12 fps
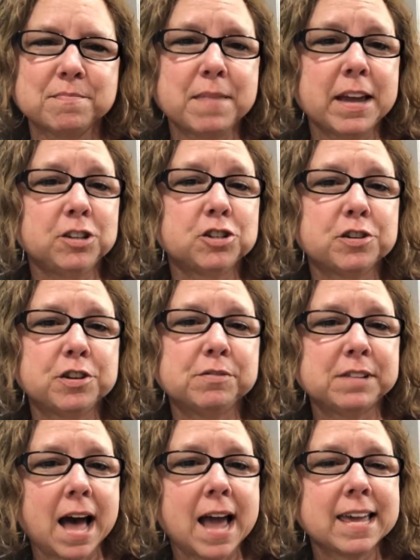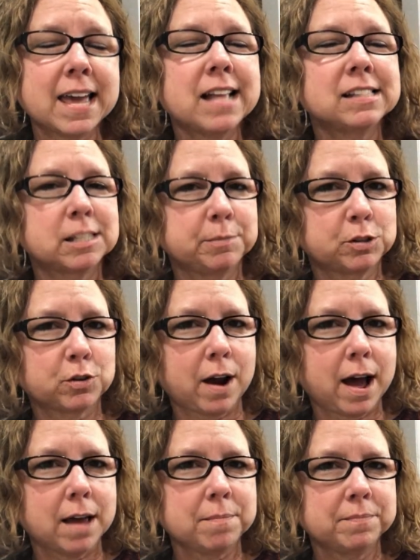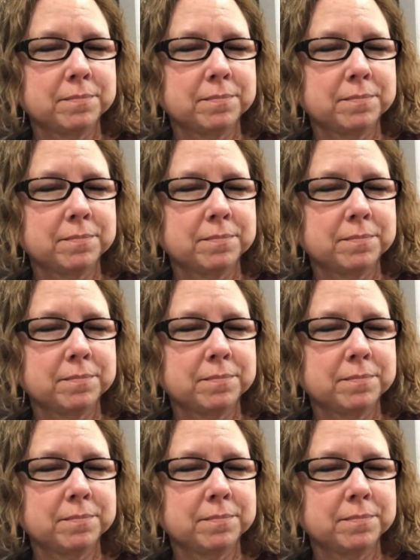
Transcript: Make sure you like and subscribe.